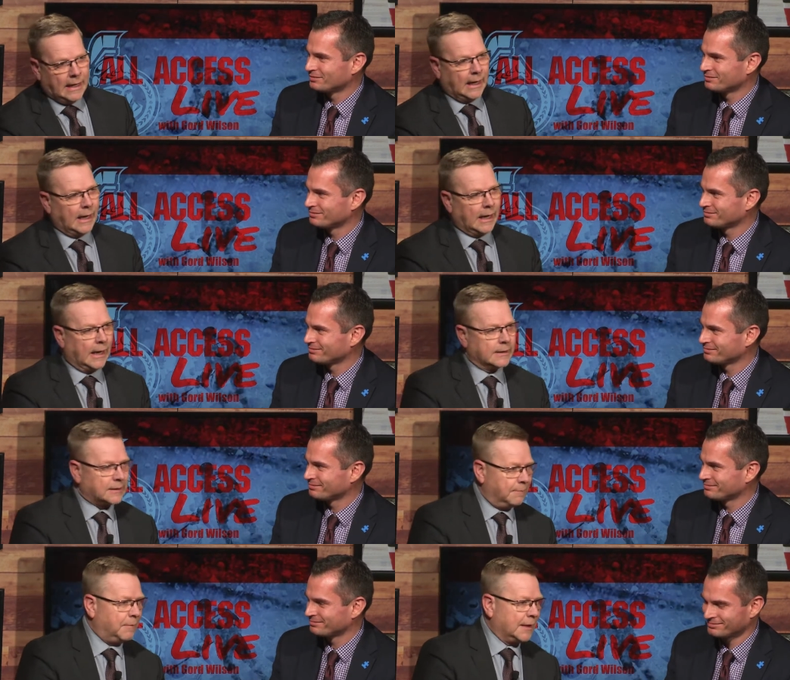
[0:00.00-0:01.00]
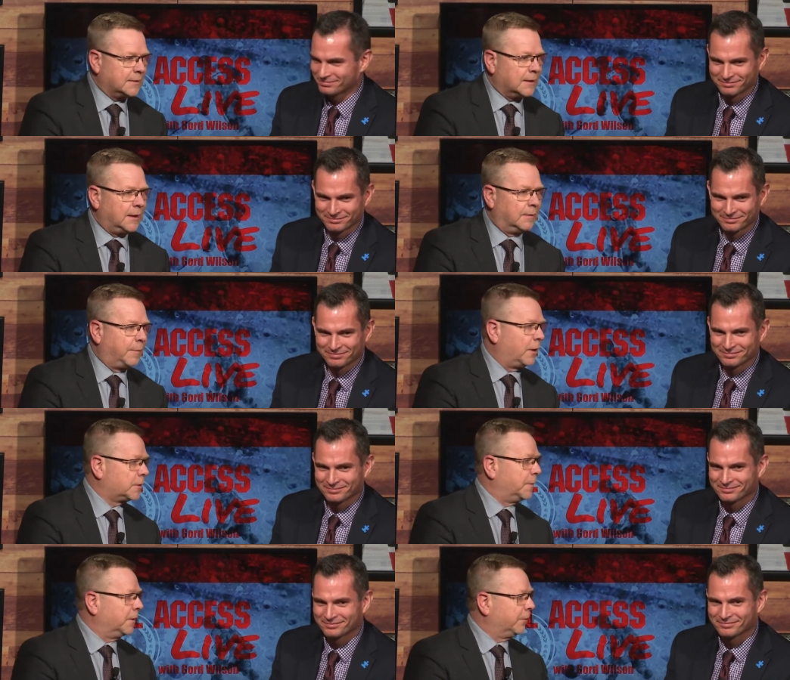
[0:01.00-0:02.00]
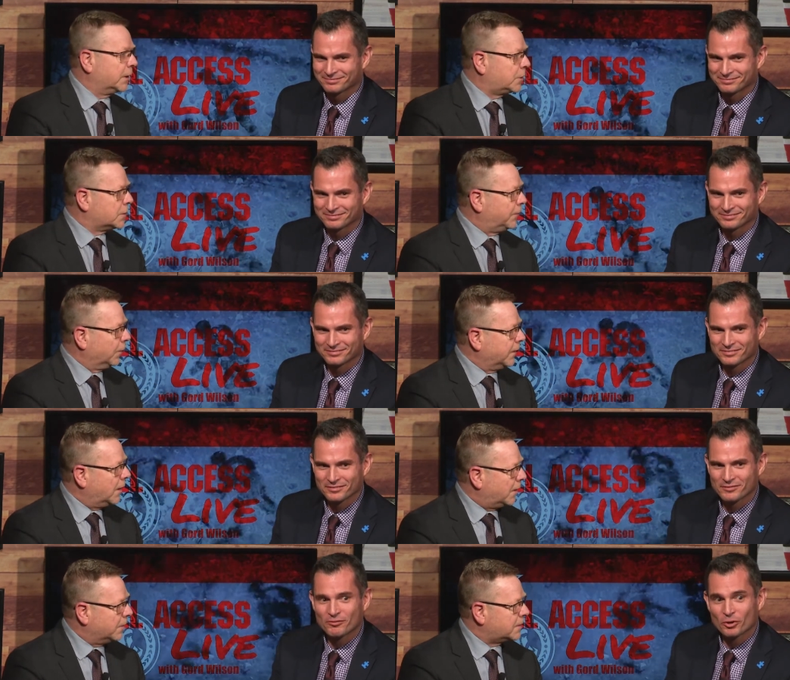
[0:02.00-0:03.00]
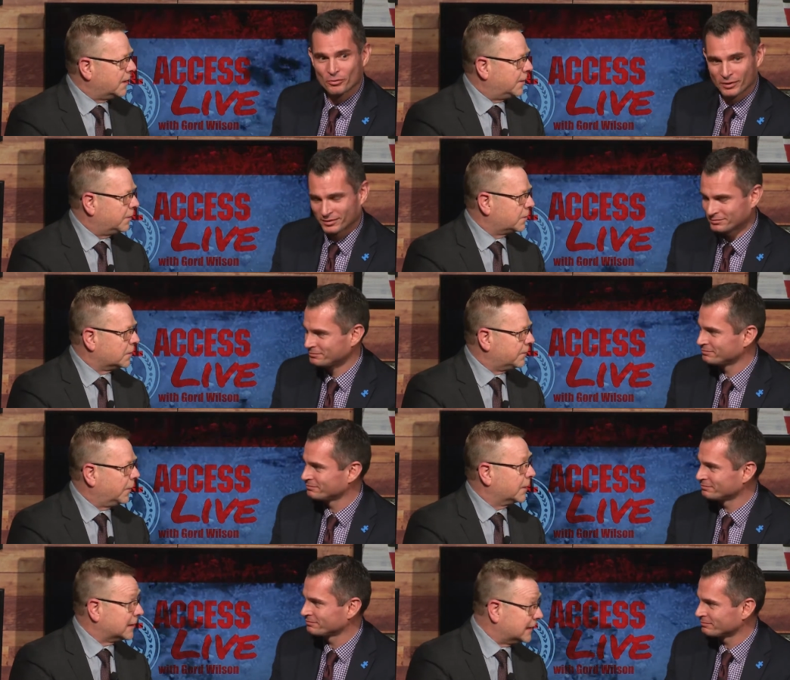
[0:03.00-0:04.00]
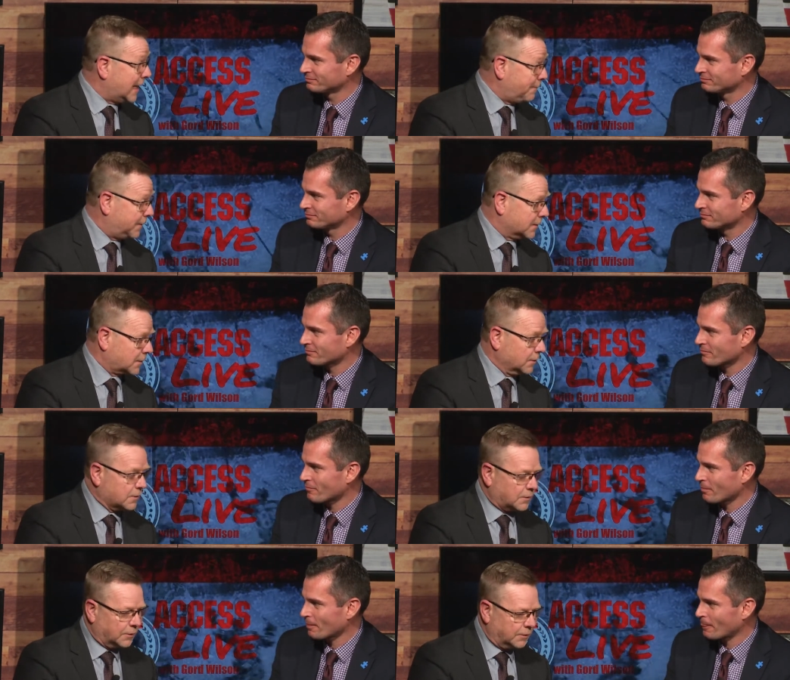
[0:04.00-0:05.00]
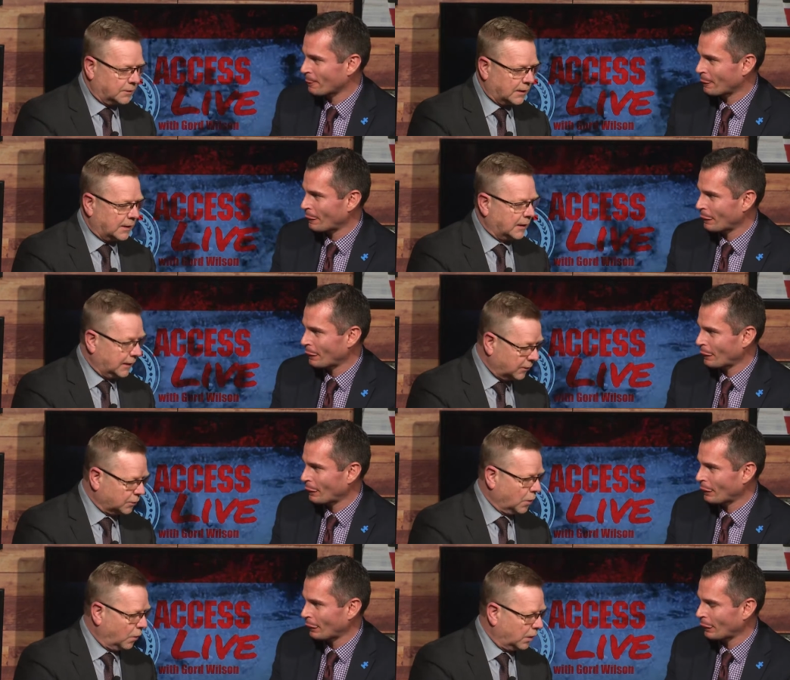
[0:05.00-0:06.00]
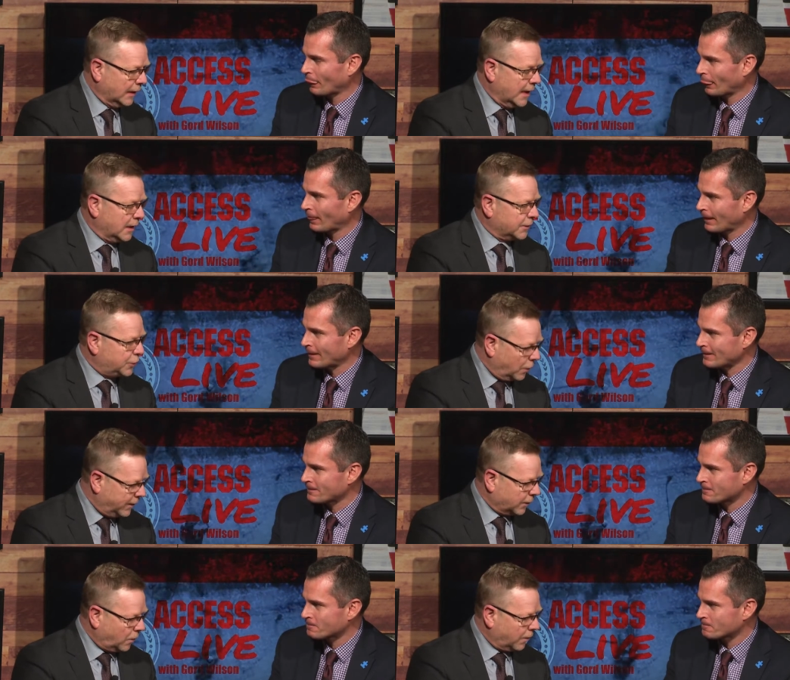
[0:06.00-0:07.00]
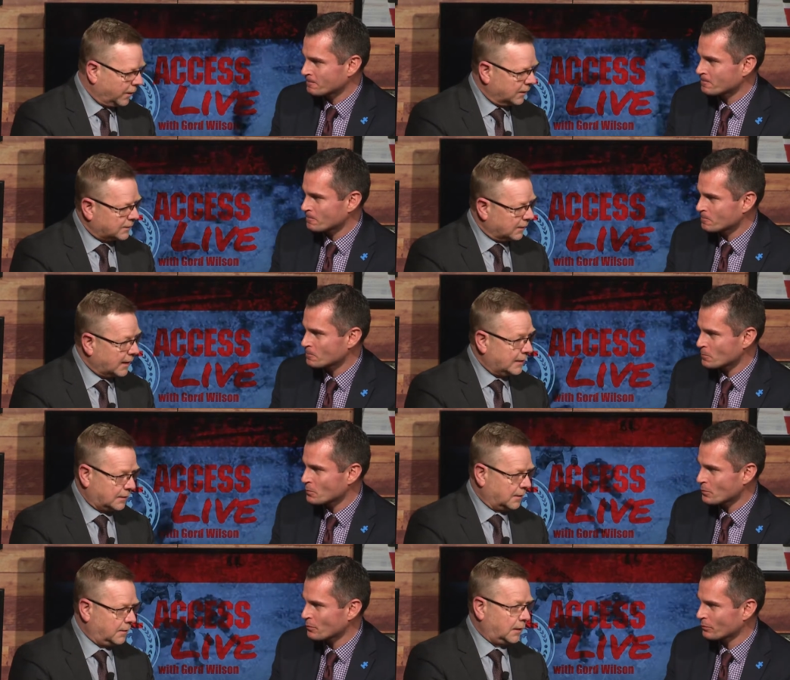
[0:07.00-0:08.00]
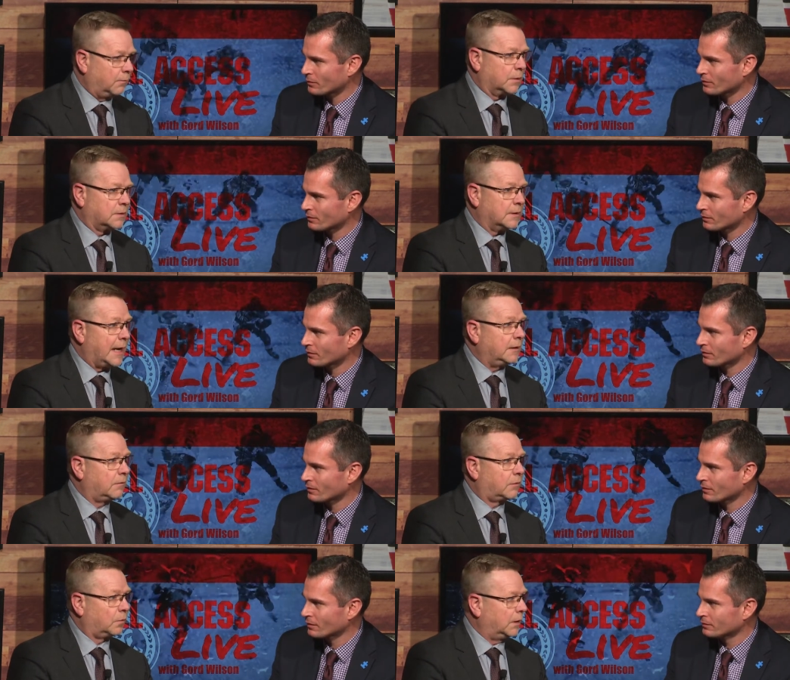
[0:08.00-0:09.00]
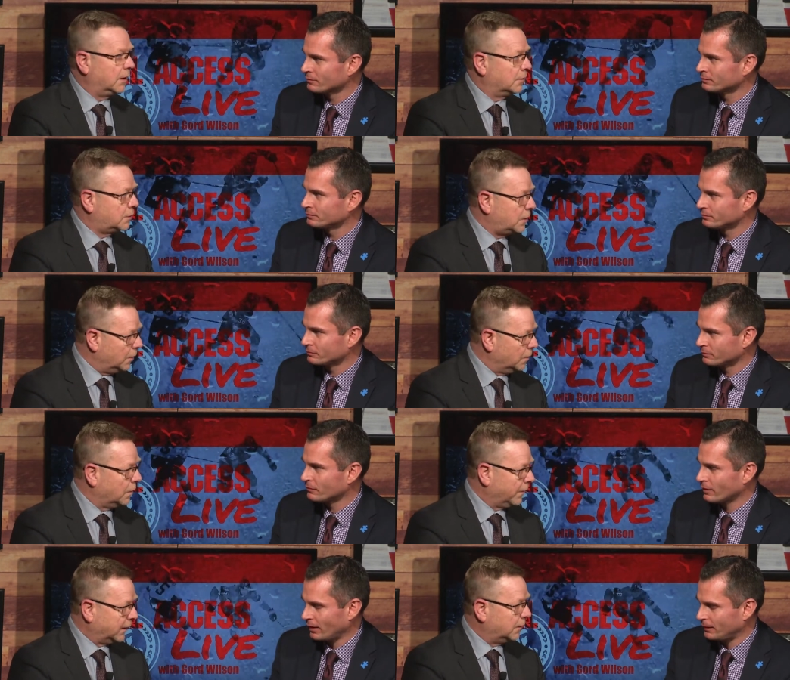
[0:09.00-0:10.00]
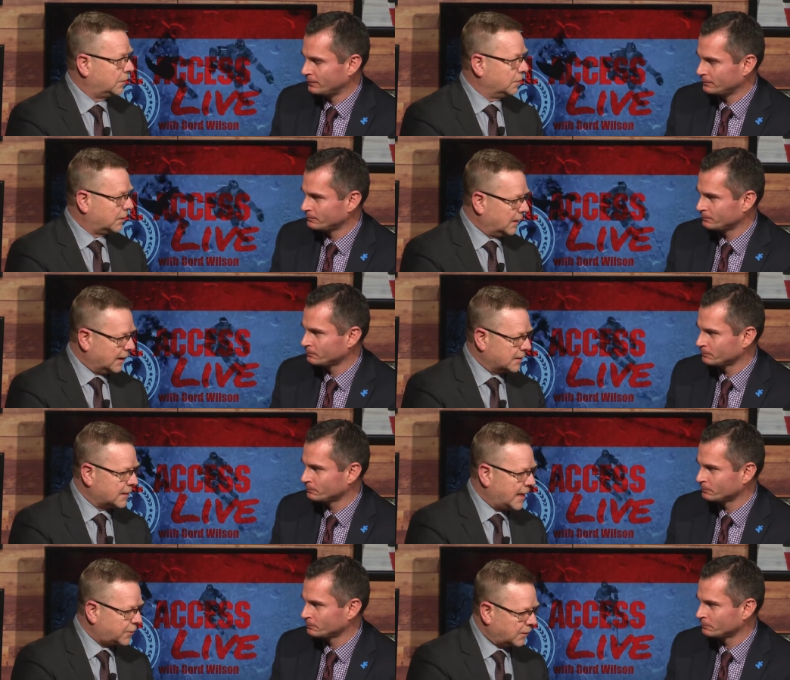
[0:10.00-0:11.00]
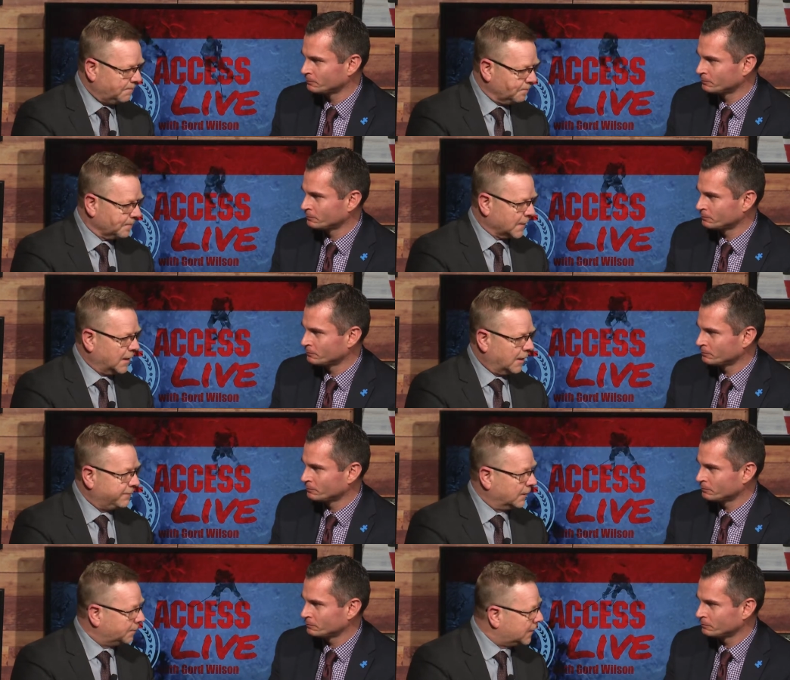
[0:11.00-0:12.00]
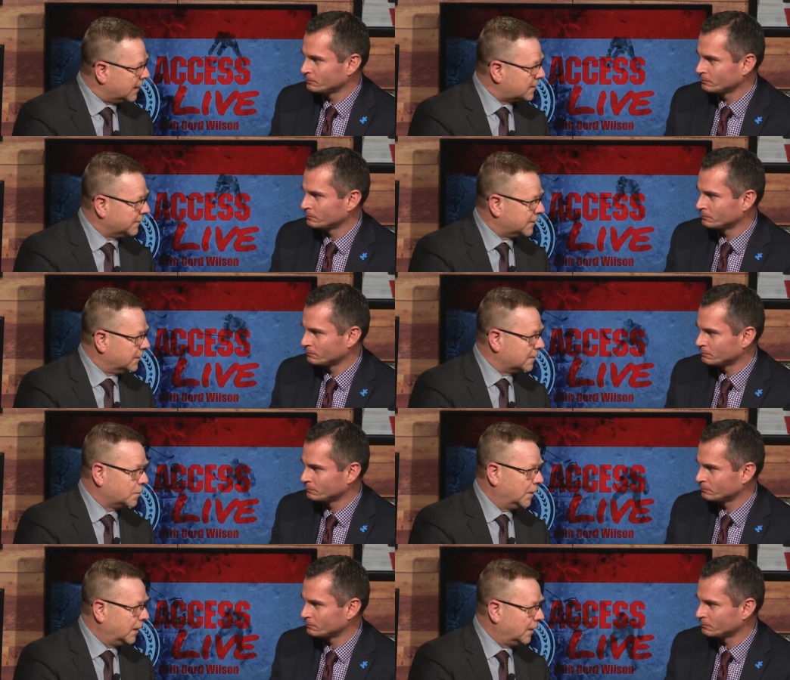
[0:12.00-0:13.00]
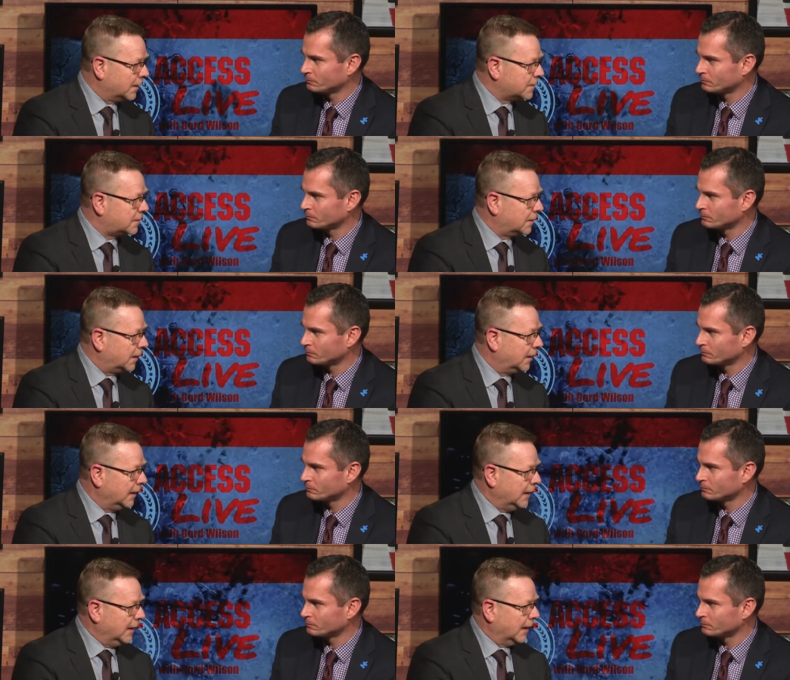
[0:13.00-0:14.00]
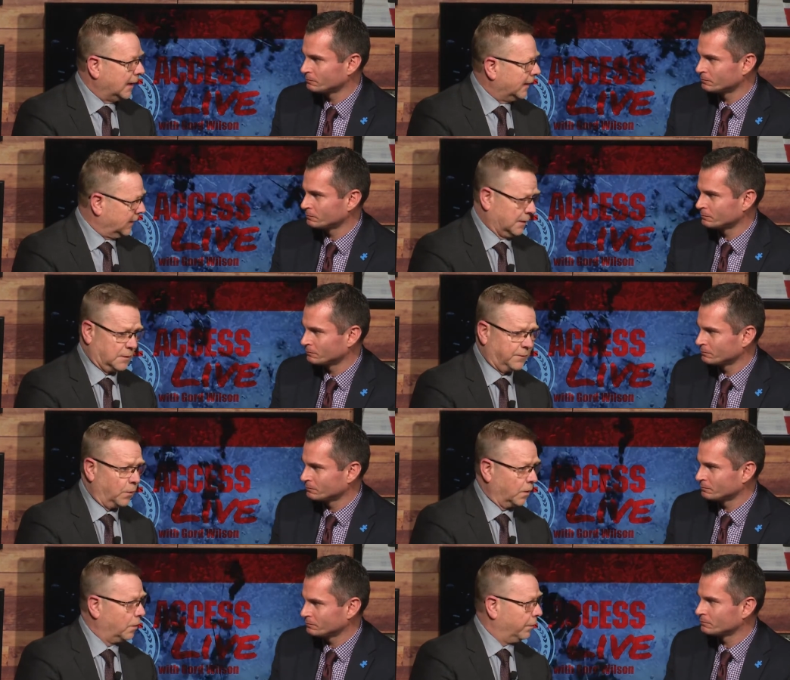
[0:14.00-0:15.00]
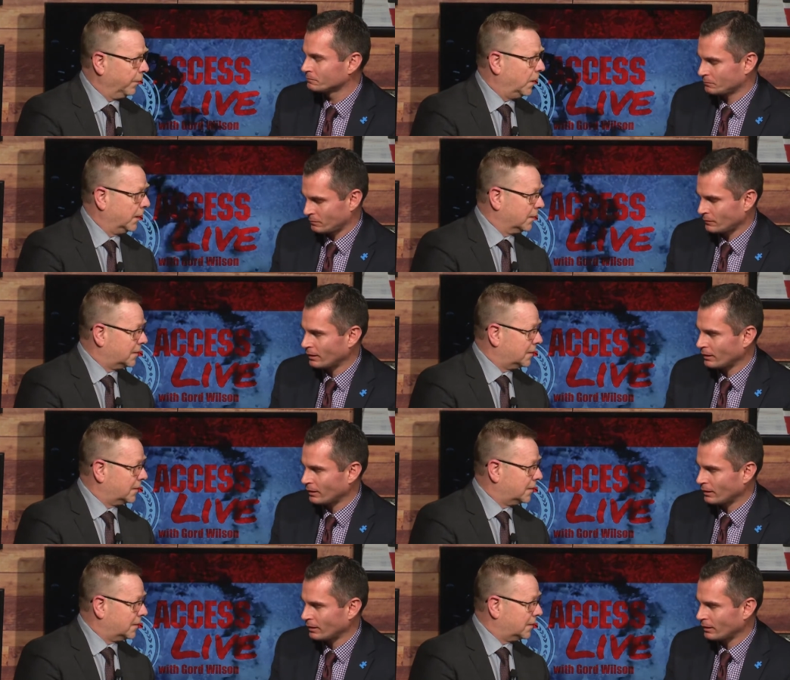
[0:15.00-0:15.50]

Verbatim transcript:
Speaker 1: Uh, some might say an embarrassment of riches for the Ottawa Senators as far as depth is concerned uh, in goal. Joey Daccord in tonight, and I think he was 9-3 and 2 going into tonight tonight's action. Uh, Filip Gustavsson as well has, uh, I think he's 4 0 1 in his